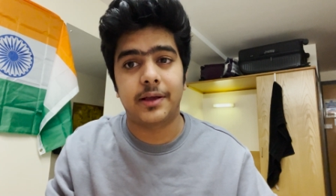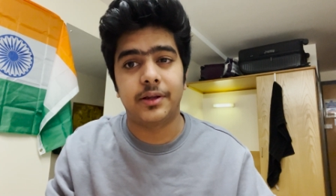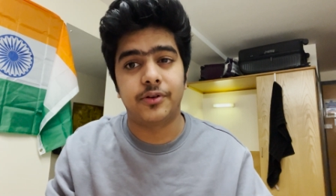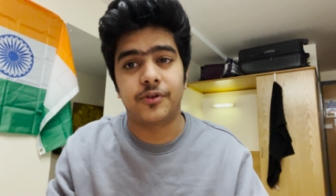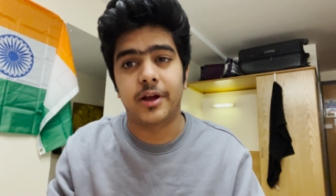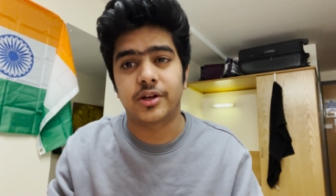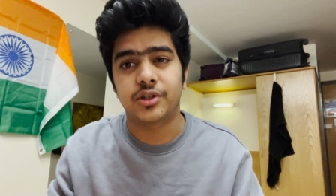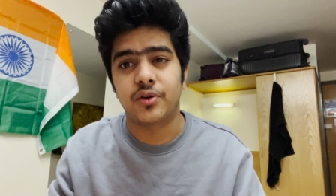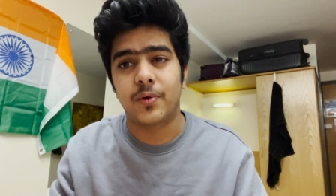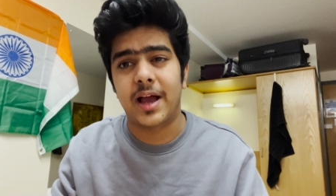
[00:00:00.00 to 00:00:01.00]

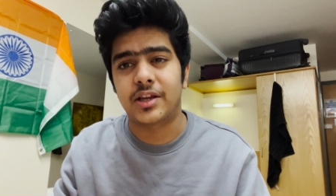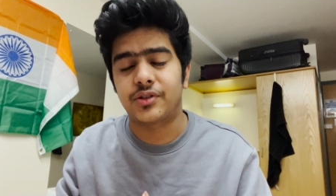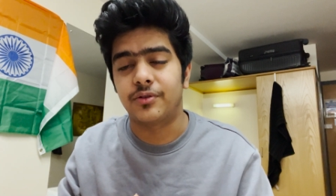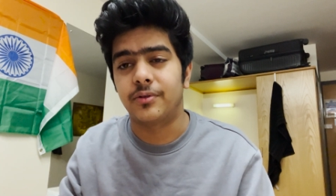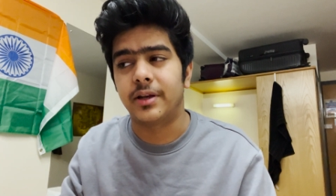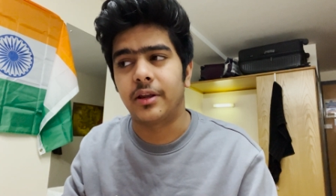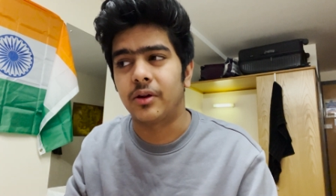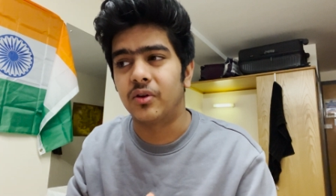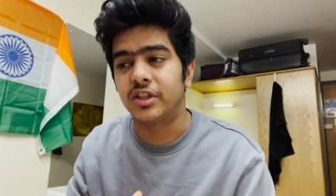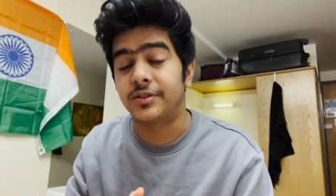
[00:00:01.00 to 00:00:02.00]
Introduction to Astro
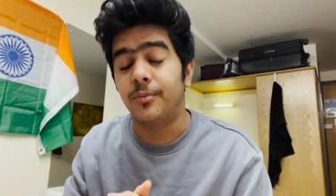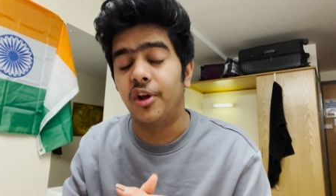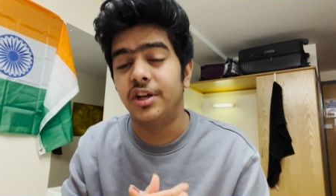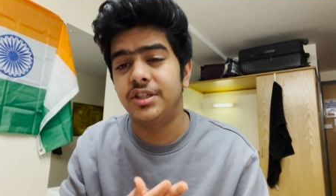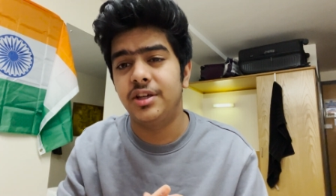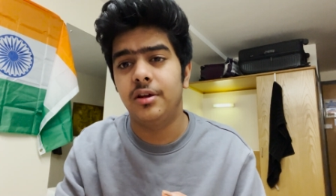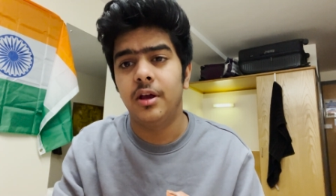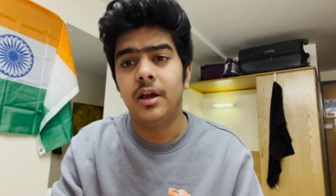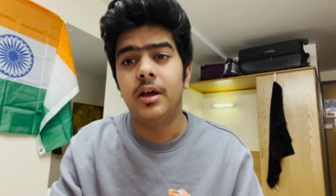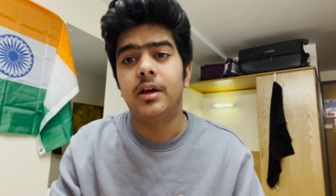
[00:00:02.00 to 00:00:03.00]
and Cosmology.
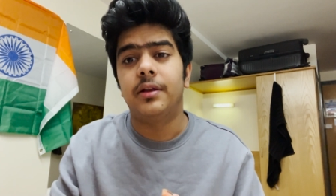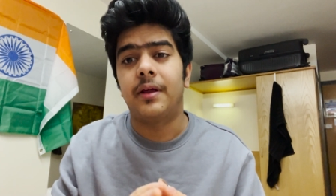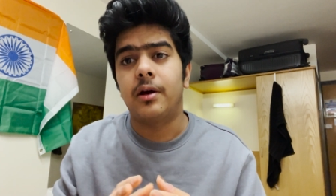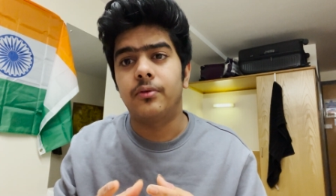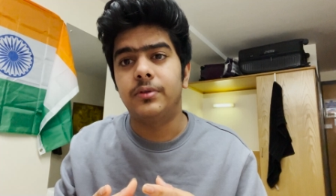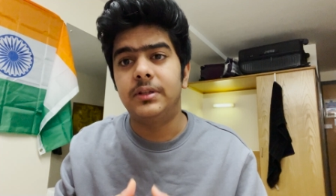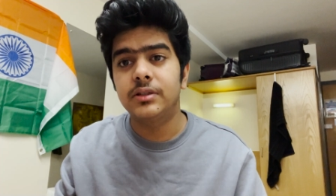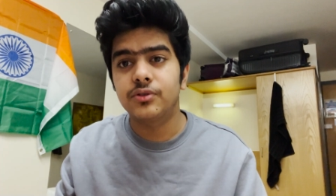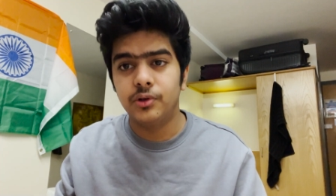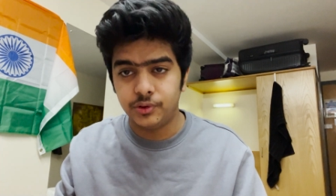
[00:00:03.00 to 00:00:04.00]
Now,
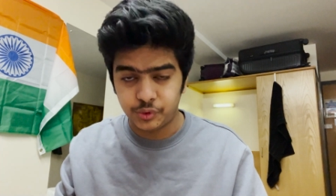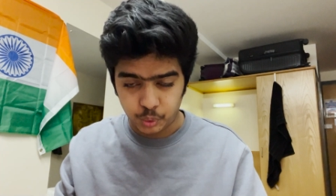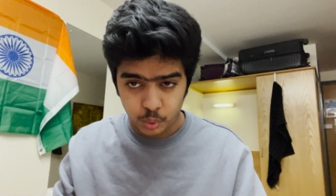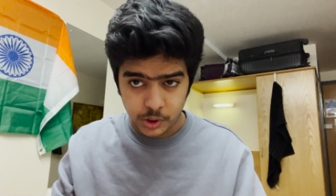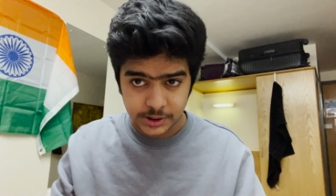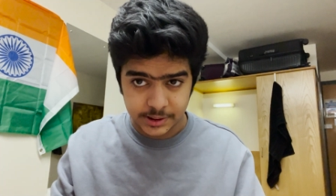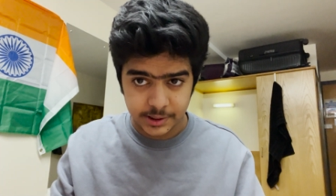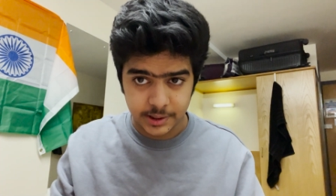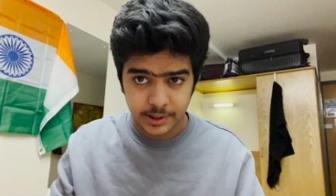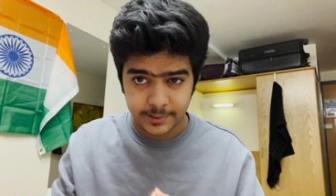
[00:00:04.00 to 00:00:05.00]
this course
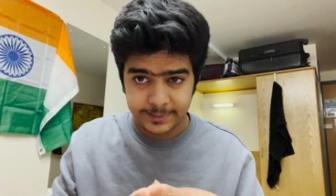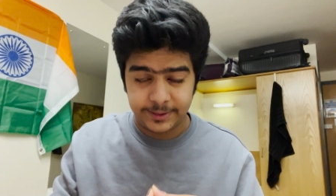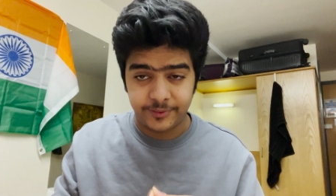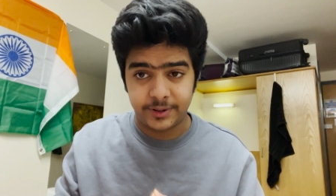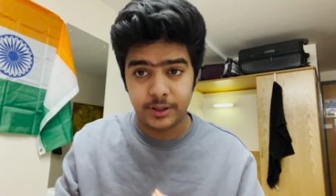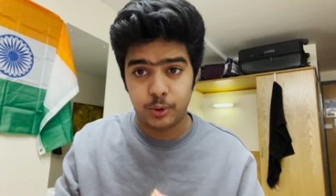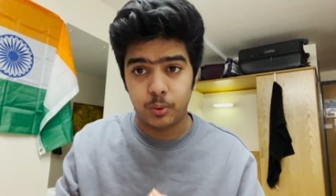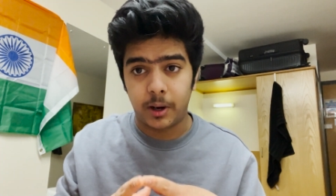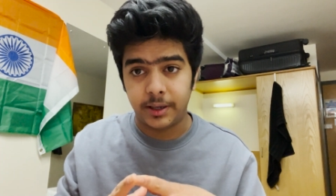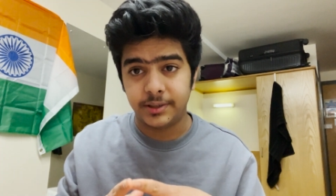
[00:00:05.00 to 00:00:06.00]
wasn't difficult
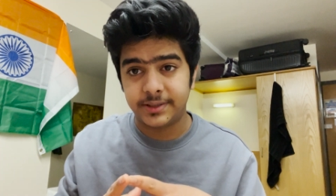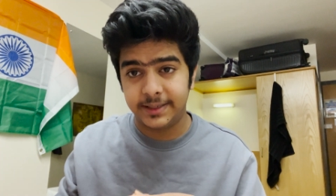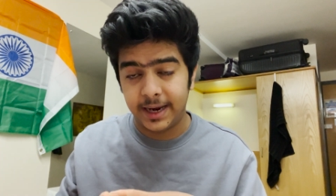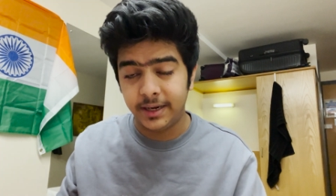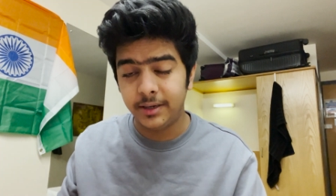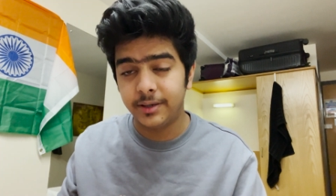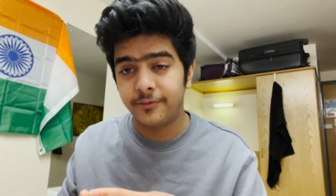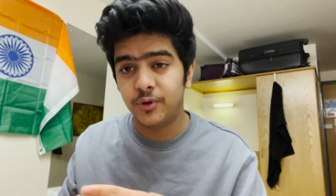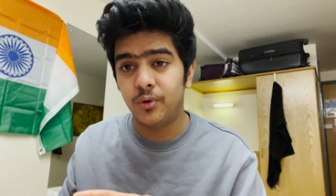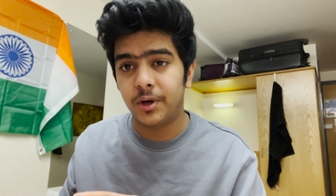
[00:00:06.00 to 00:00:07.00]
to understand,
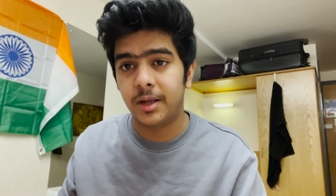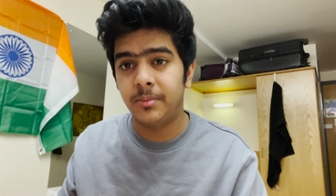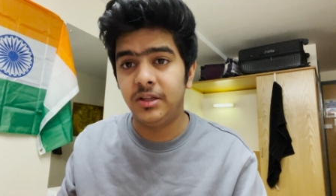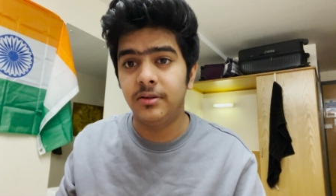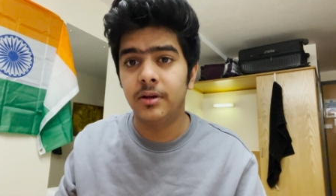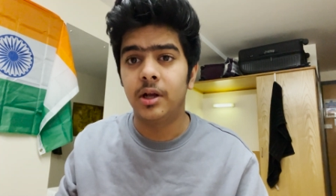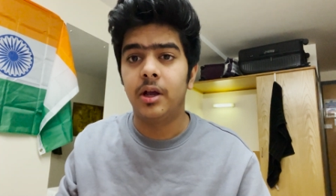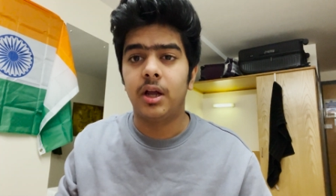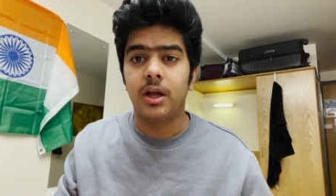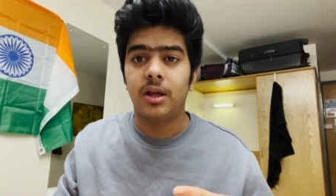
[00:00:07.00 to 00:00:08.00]
if you know what I mean.
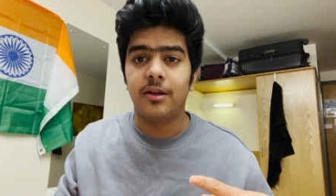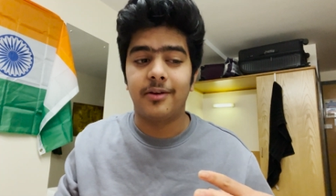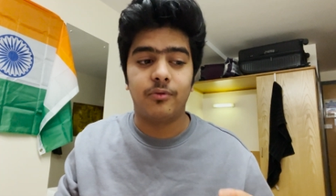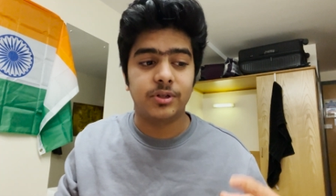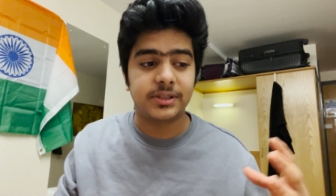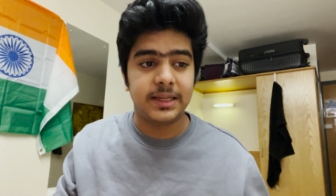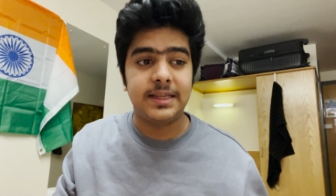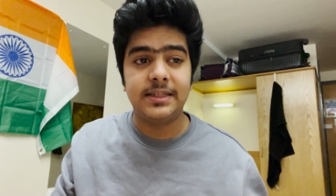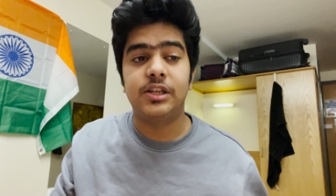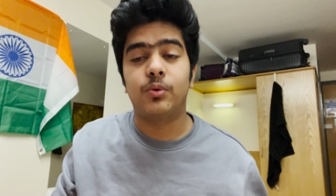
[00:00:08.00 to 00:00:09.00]
It was
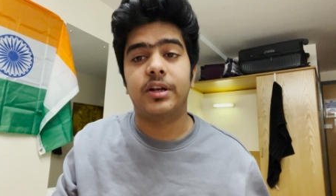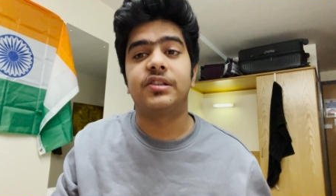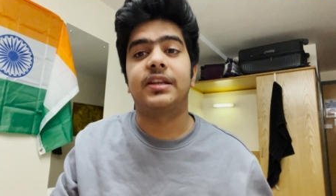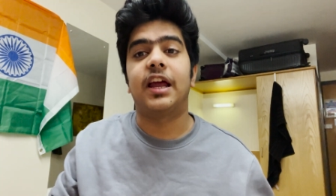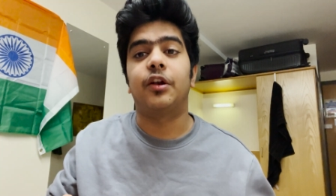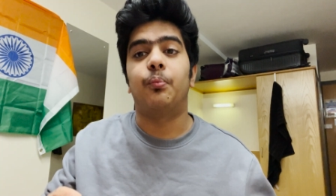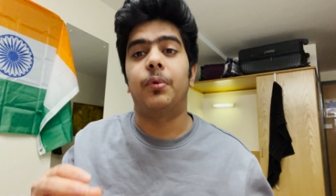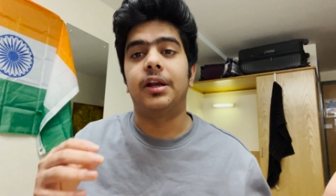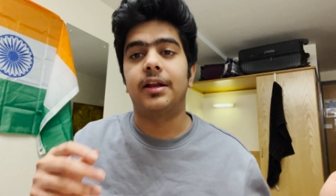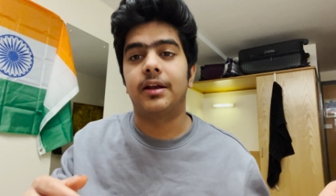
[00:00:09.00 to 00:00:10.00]
easy to understand,
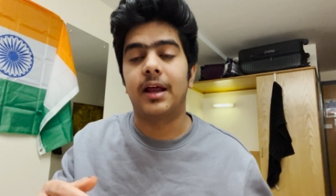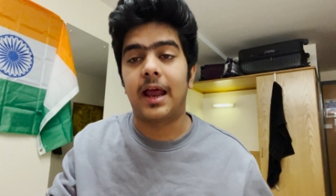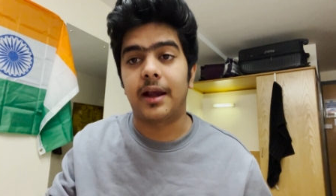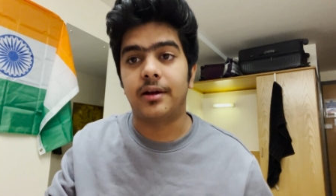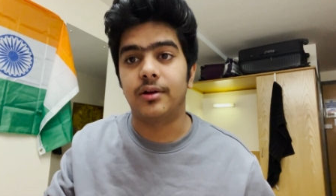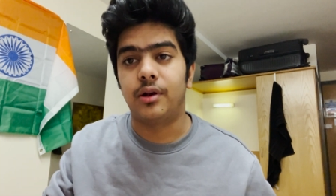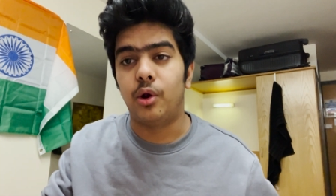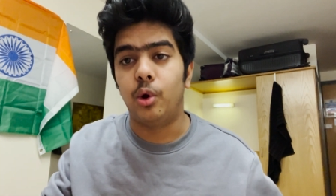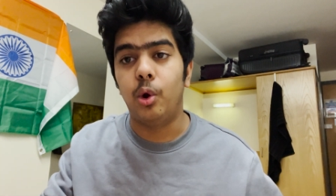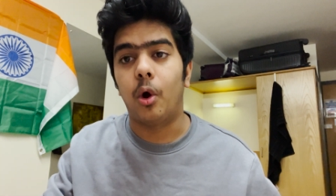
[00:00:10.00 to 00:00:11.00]
but it had a
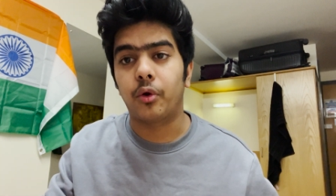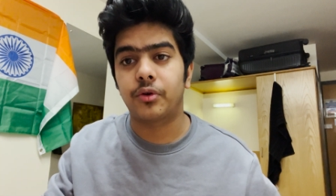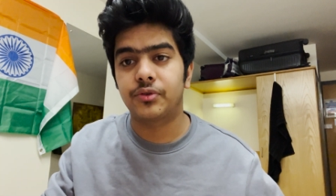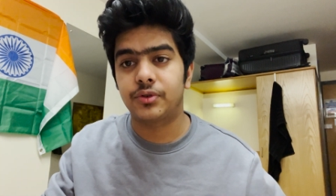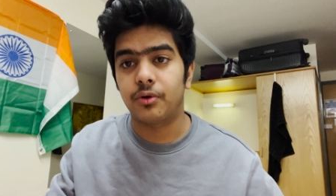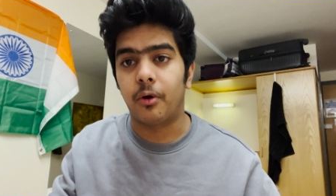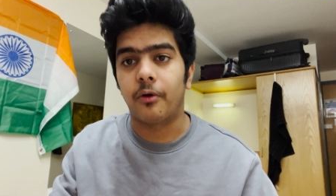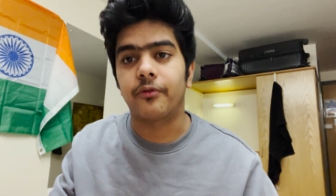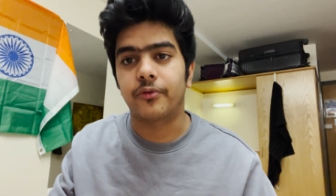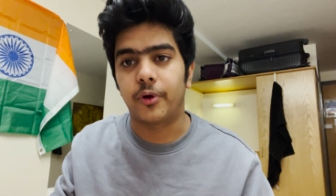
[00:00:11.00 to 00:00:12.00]
lot
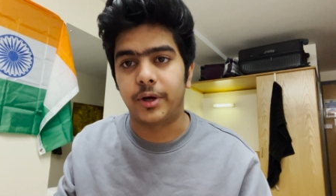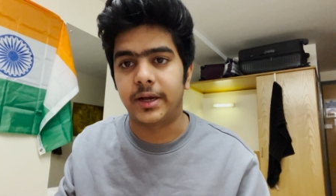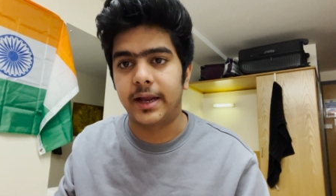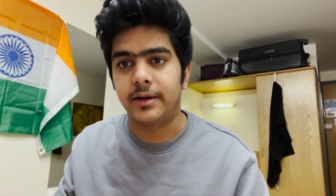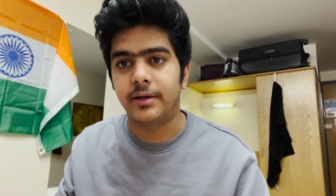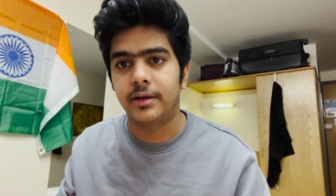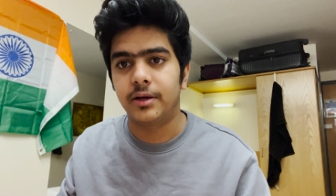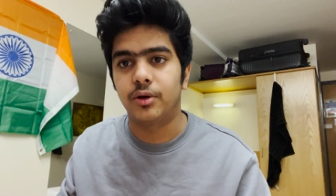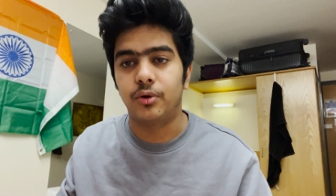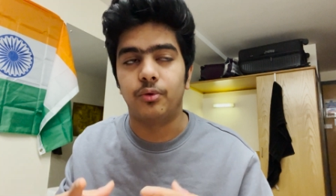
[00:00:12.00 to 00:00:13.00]
of content
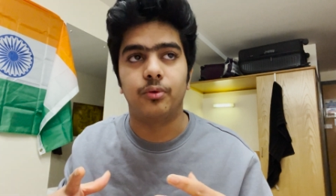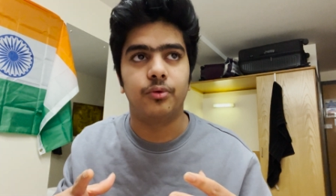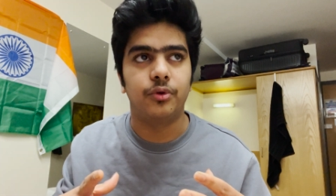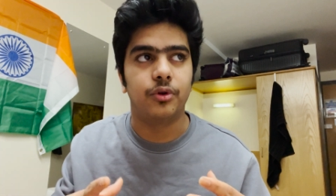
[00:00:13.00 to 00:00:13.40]
to,